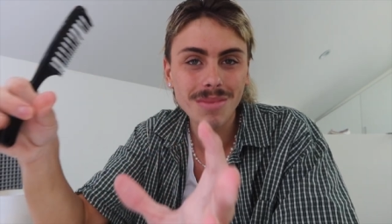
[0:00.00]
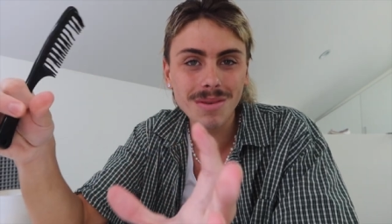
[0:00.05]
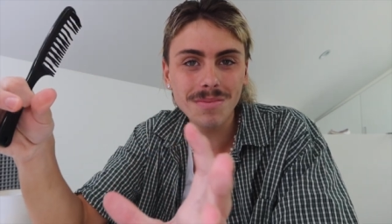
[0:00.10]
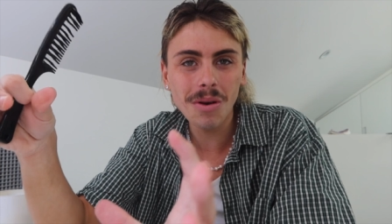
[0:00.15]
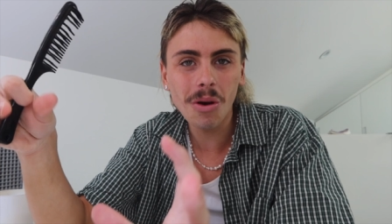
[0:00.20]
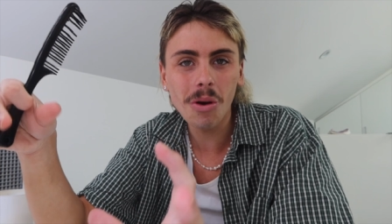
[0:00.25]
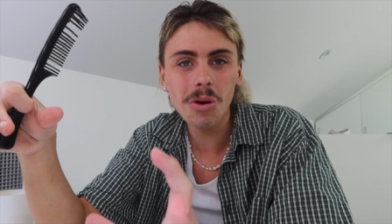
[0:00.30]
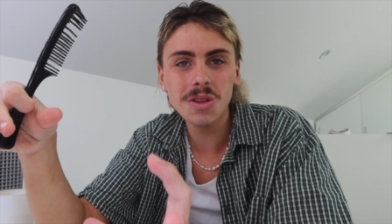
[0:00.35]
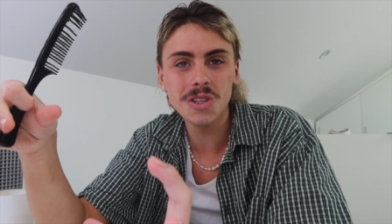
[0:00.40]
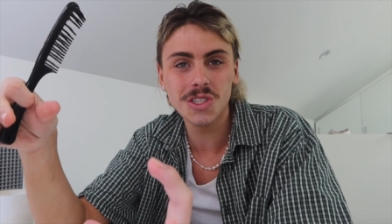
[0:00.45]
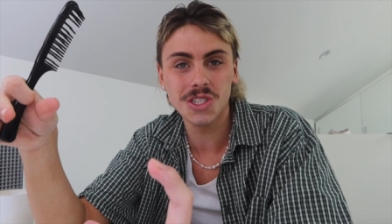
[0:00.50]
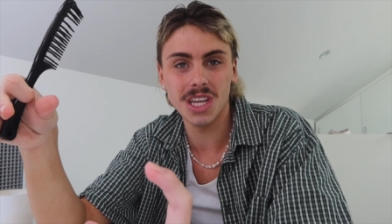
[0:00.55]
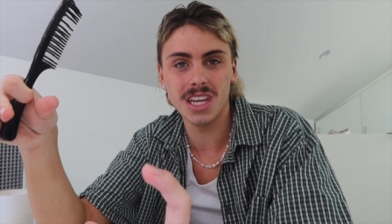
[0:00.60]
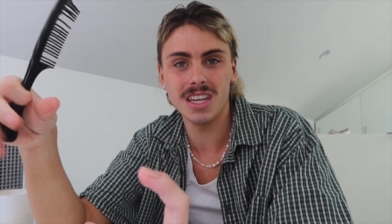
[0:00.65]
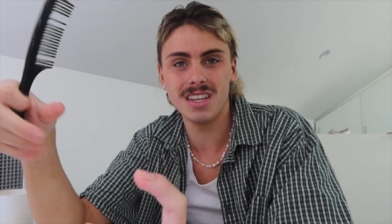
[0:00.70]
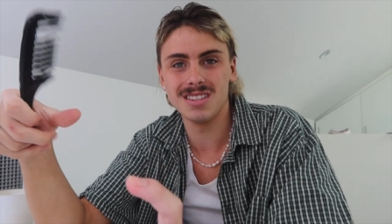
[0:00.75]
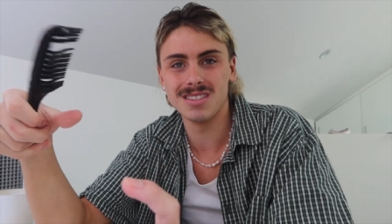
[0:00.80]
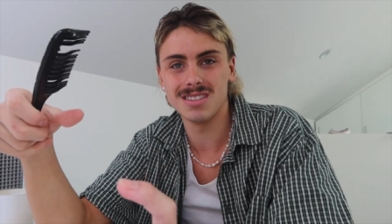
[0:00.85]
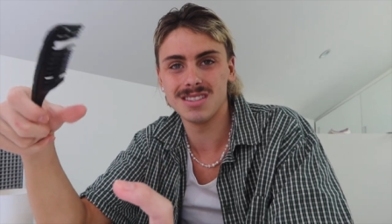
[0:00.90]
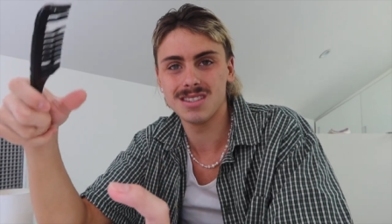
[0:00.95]
bit behind the
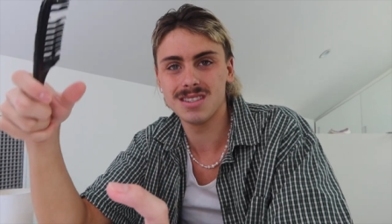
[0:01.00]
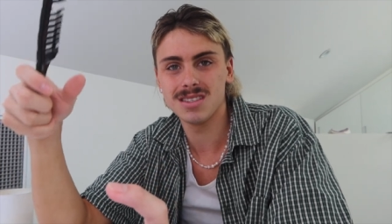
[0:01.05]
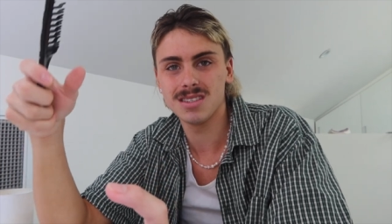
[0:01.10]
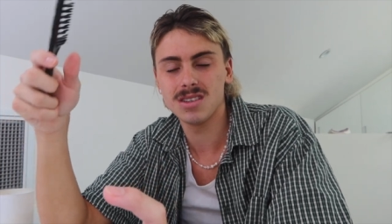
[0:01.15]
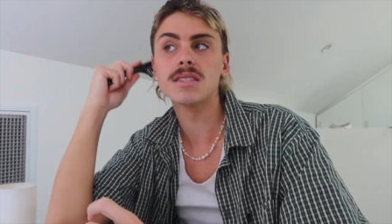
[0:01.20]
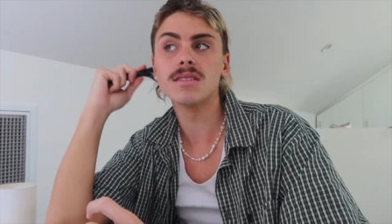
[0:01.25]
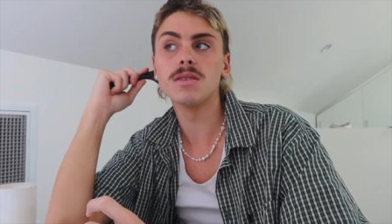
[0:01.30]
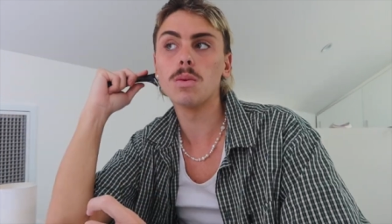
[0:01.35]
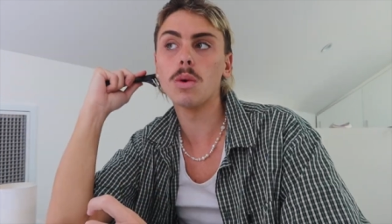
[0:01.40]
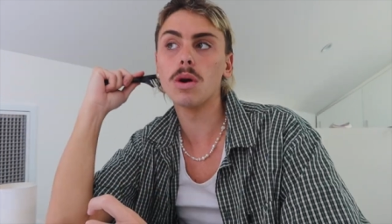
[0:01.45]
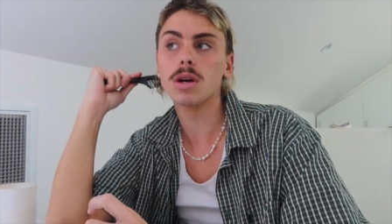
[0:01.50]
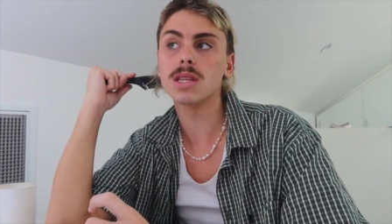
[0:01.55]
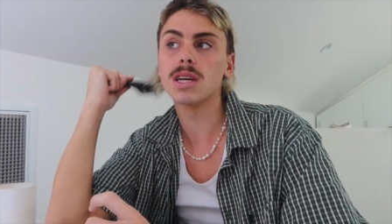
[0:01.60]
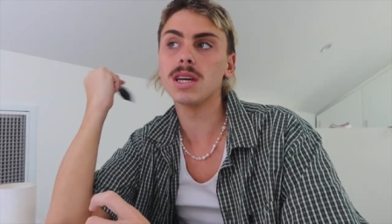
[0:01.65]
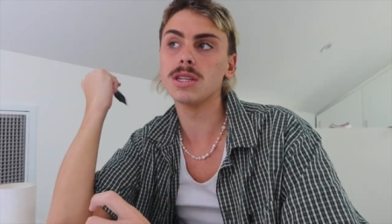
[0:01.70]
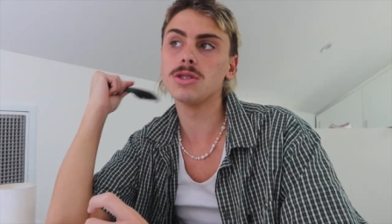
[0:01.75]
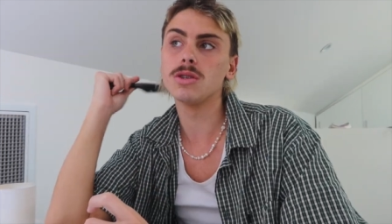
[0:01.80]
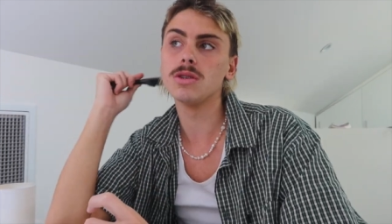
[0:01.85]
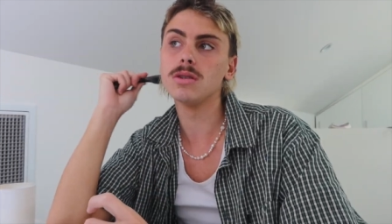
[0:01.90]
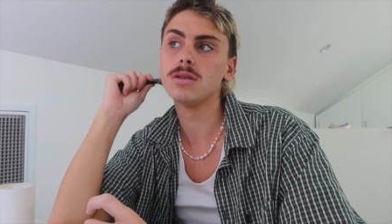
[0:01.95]
scenes. This is the work that
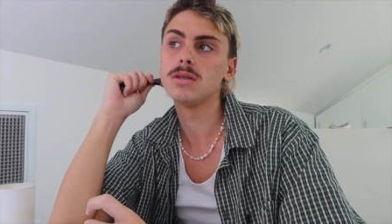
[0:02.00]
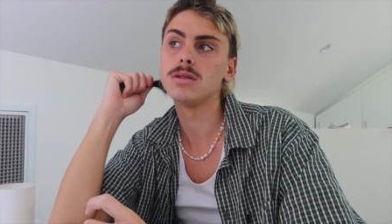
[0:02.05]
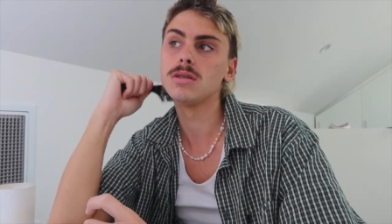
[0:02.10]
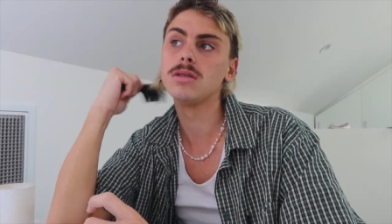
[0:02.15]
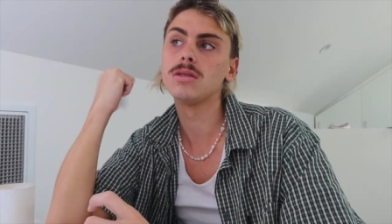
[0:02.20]
I do.